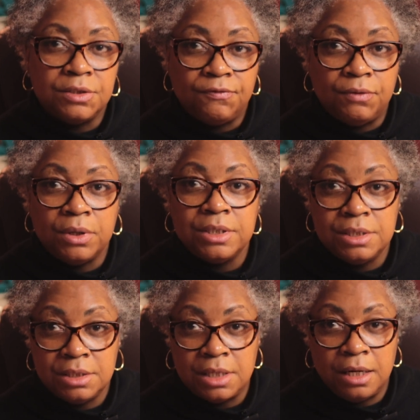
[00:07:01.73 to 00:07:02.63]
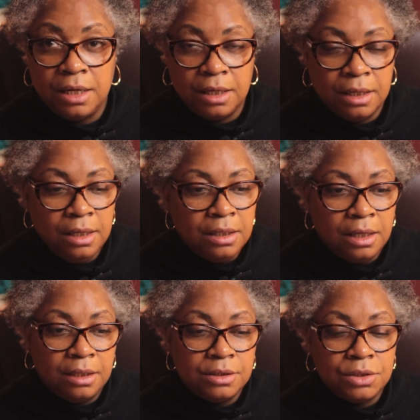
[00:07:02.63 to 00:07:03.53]
as far as setting.
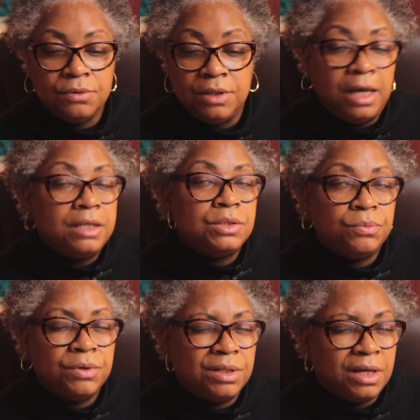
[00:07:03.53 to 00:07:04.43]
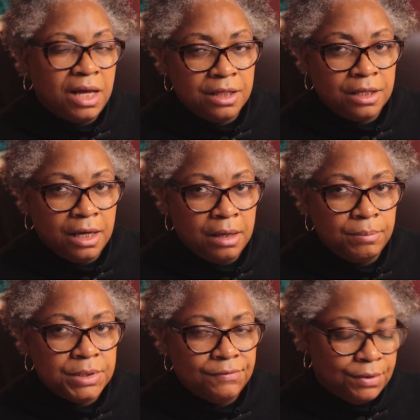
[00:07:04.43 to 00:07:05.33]
And so that's where the Gothic
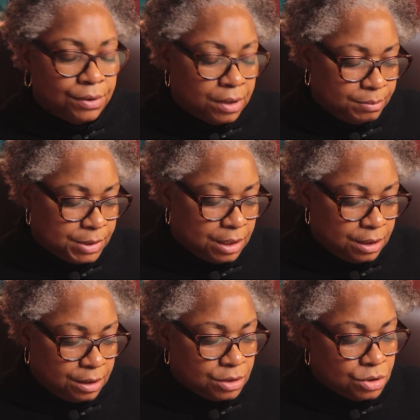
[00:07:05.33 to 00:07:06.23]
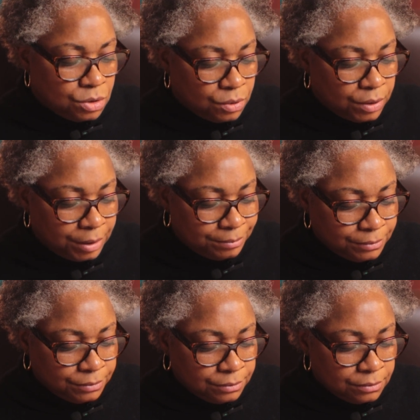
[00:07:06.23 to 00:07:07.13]
atmosphere comes in this story.
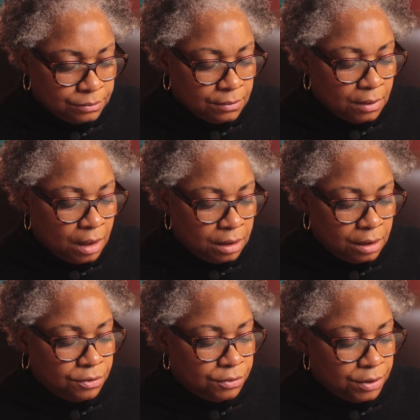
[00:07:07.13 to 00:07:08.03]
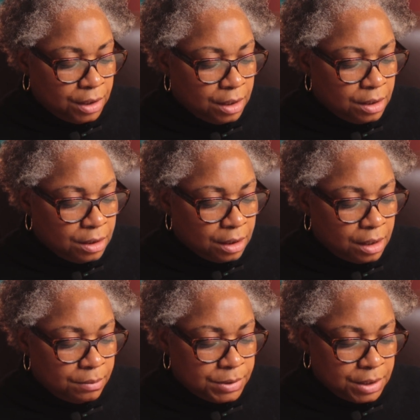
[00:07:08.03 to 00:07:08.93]
Another thing that
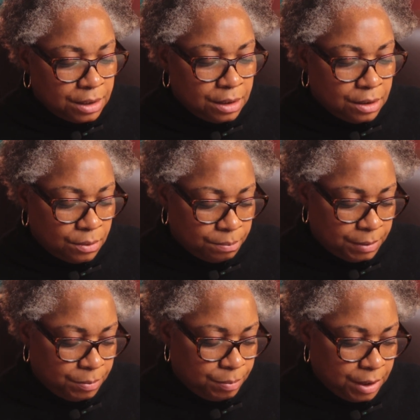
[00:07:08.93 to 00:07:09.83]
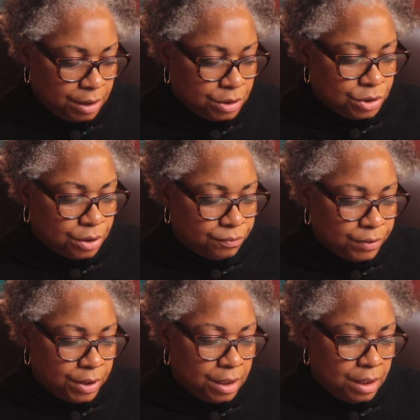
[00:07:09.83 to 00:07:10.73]
comes in by page
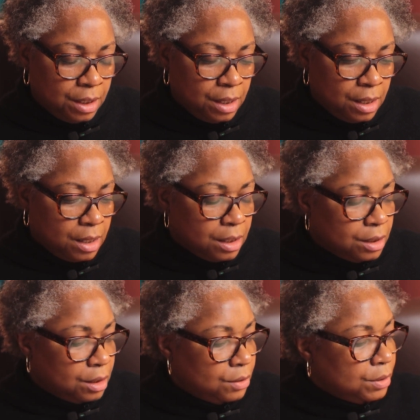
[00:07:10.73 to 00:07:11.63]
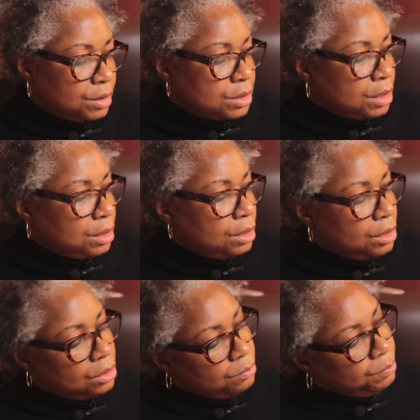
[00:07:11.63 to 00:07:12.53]
three, it's a little